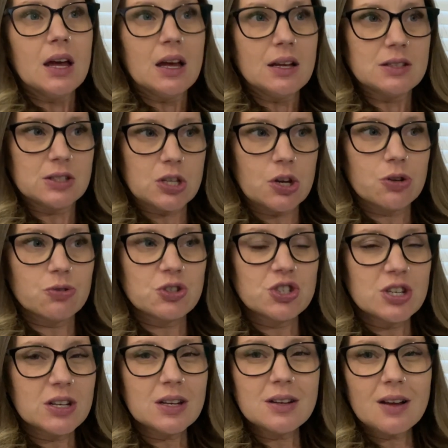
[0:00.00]
So
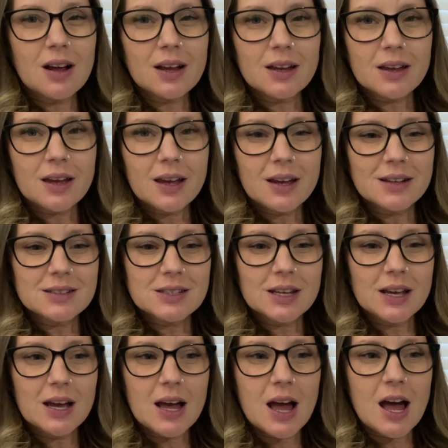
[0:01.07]
she did not get,
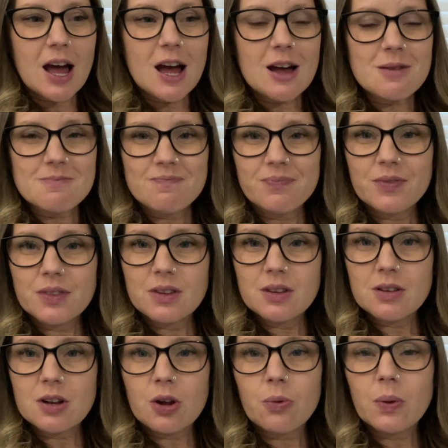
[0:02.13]

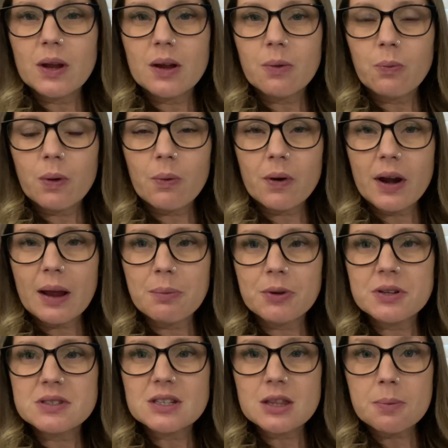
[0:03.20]
you know, we weren't able
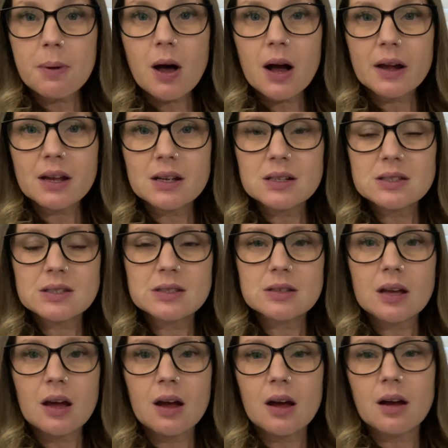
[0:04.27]
to see the pockets,
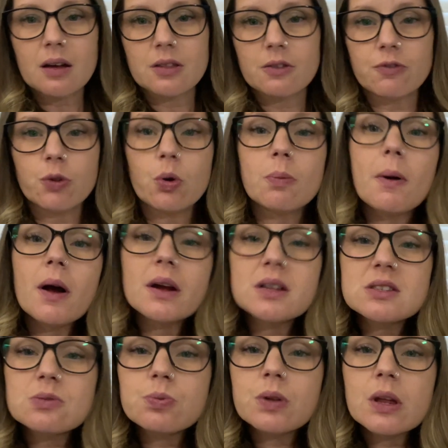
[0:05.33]
the fluid
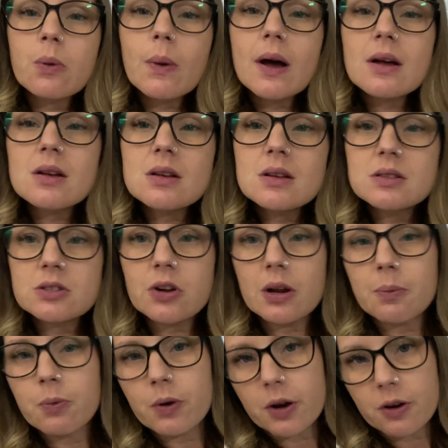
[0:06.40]
pockets really well. Sorry,
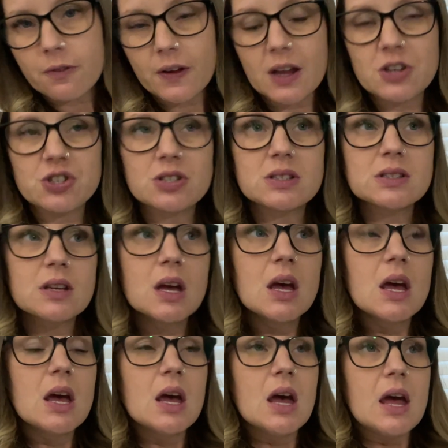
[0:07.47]
more notifications.
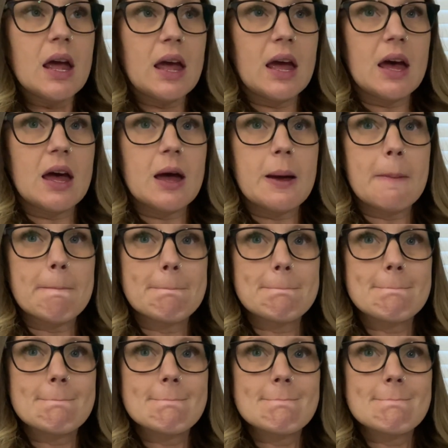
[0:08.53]
And,